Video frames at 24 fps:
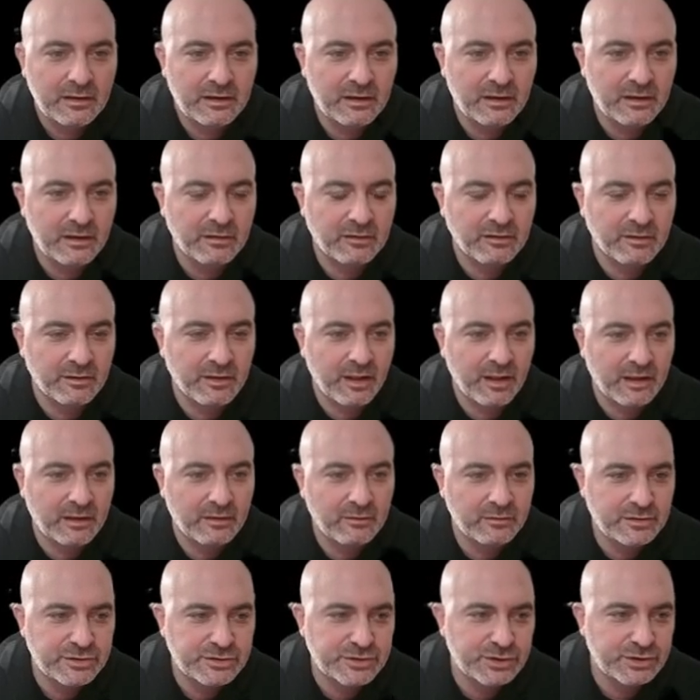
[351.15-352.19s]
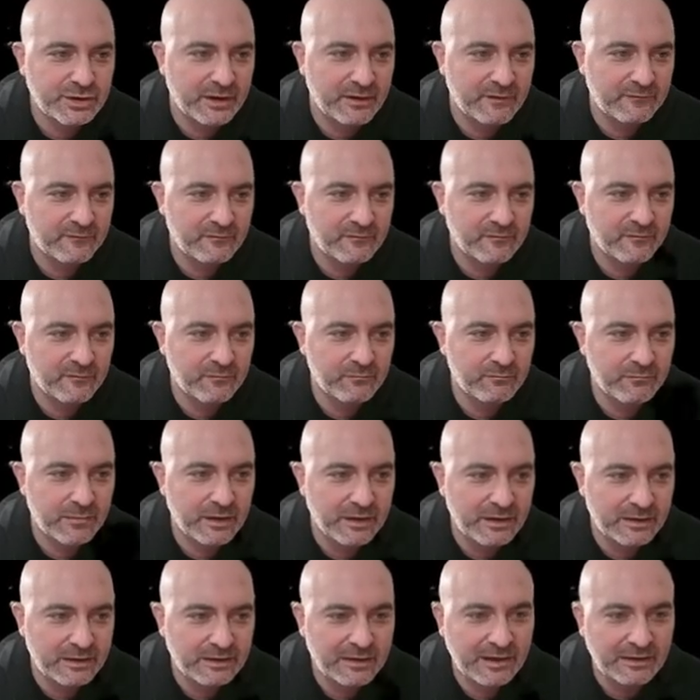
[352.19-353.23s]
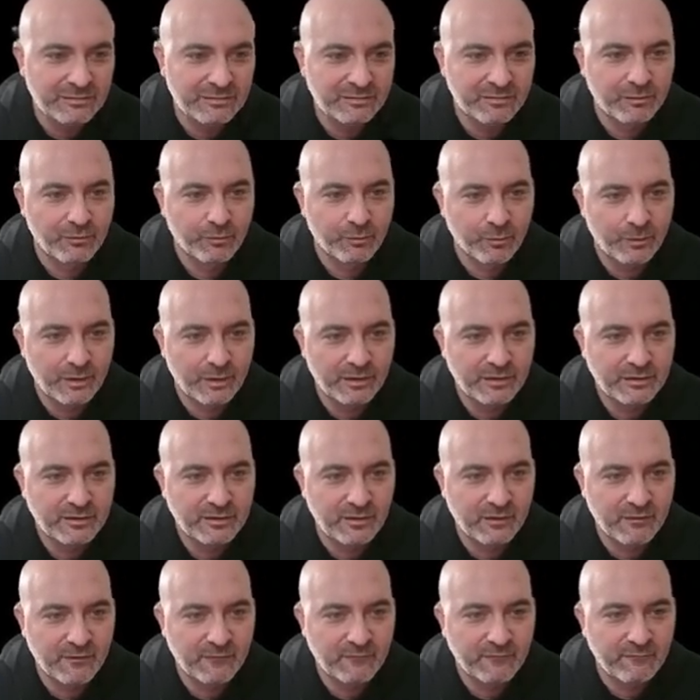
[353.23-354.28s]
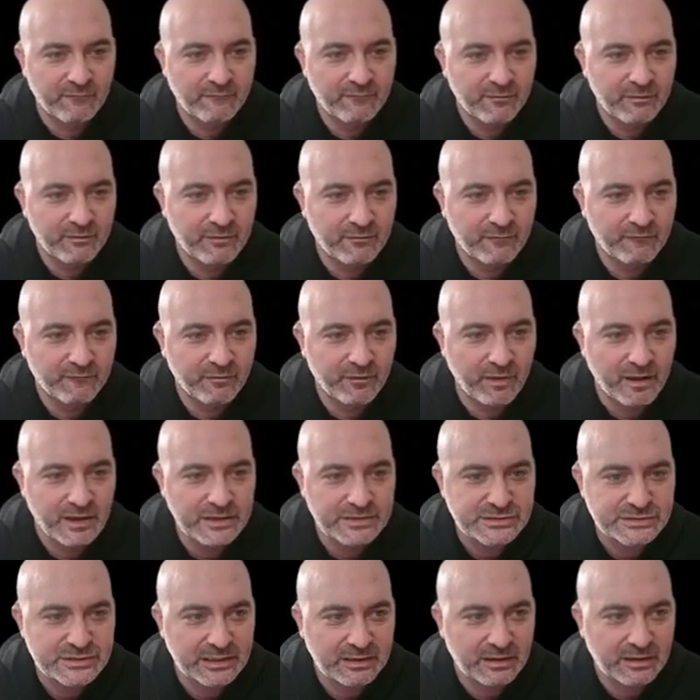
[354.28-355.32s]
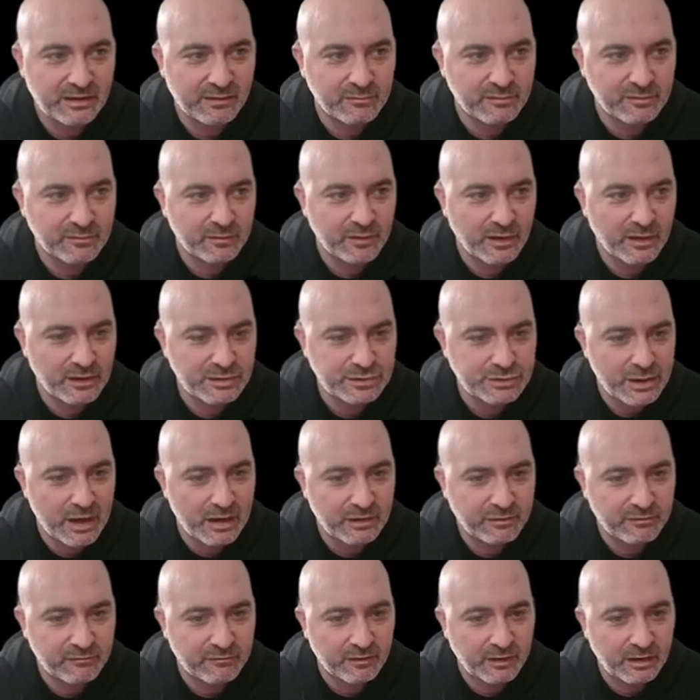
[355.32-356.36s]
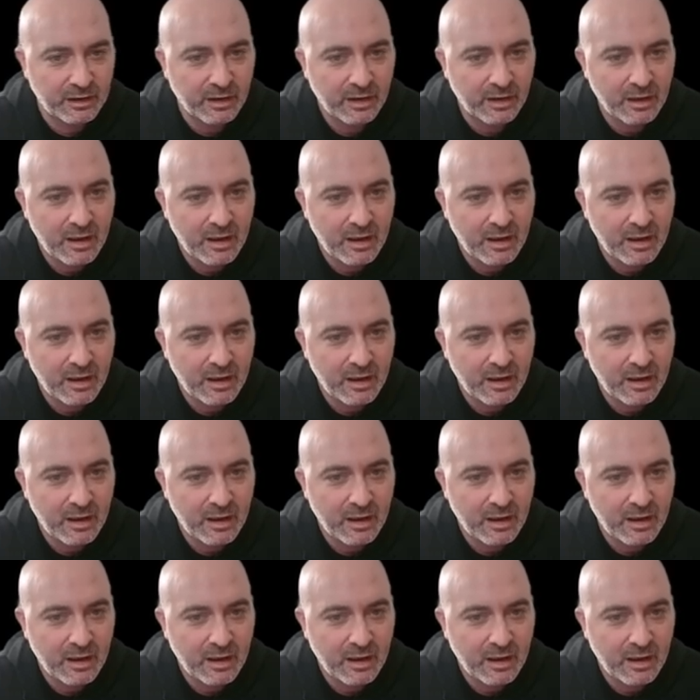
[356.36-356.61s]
he's likely trying to mitigate the risk of the flesh that comes with Andrasfi.